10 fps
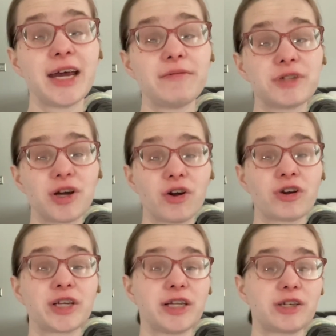It was an
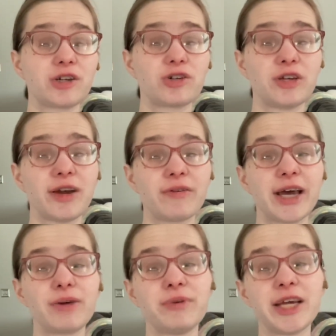urgent surgery. They were
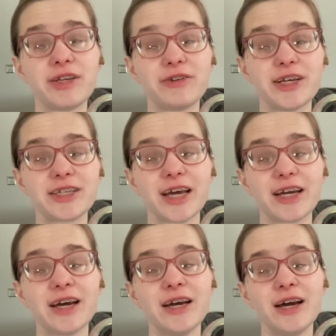like, we need to do this like
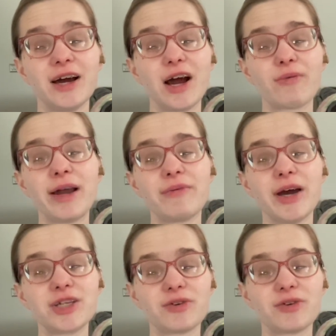right away.